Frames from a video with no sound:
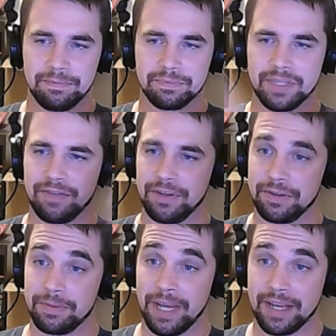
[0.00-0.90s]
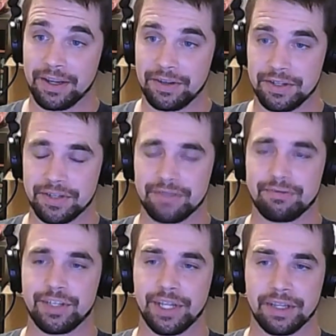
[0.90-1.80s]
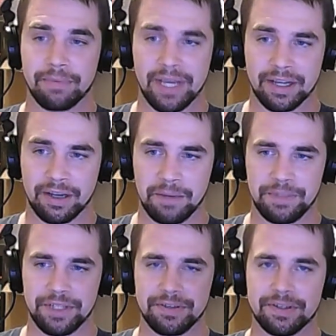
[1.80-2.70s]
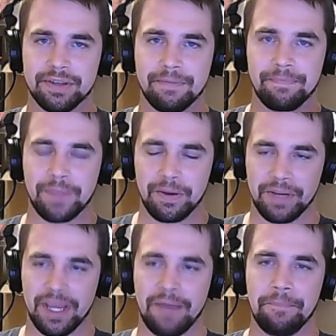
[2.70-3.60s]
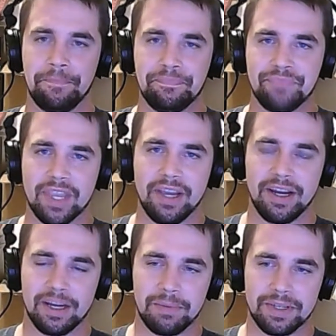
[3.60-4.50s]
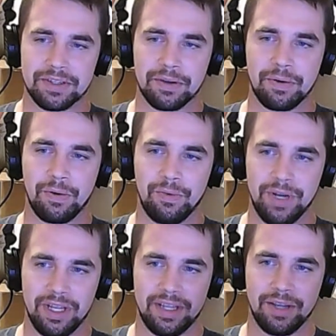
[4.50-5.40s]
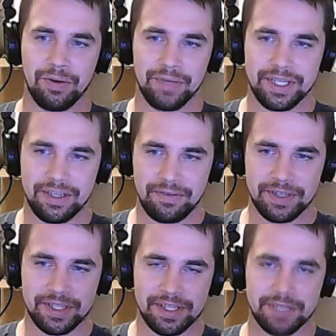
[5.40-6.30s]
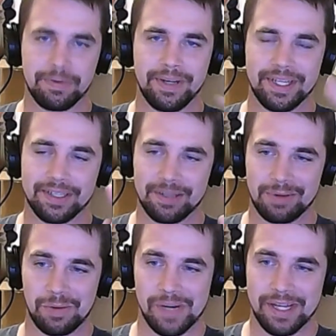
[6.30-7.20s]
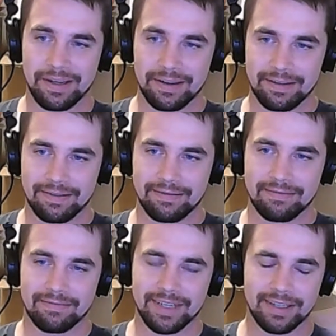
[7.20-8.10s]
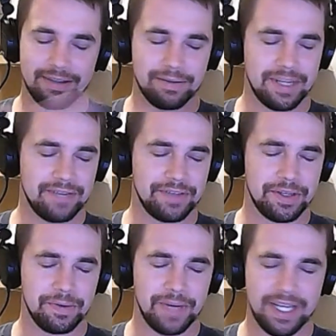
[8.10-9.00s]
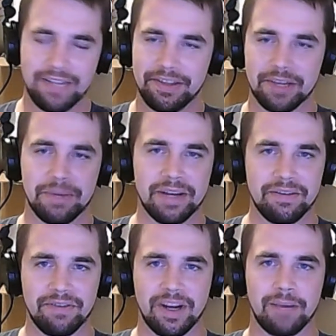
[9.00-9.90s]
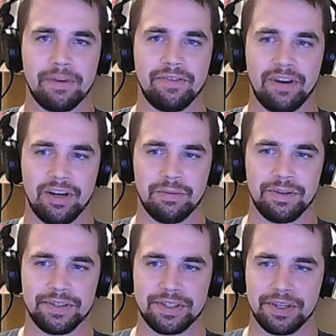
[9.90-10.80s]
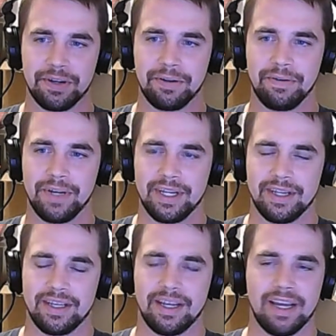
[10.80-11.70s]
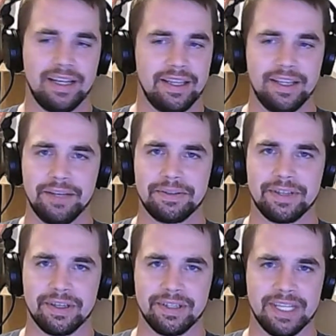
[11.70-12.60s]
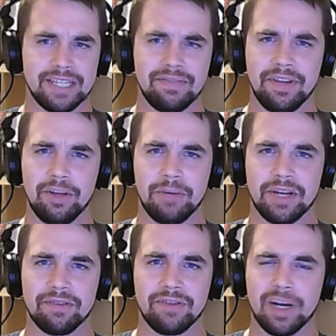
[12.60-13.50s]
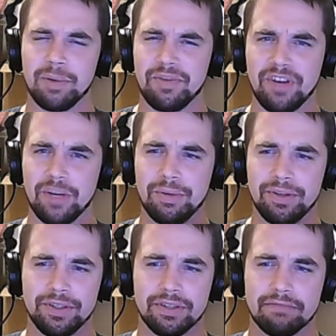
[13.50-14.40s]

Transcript: if you use Mac, you just select the Mac options. Okay? And so really the only difference at this point is, number one, you don't have to do anything about environment variables. So anything you saw in the last video about environment variables,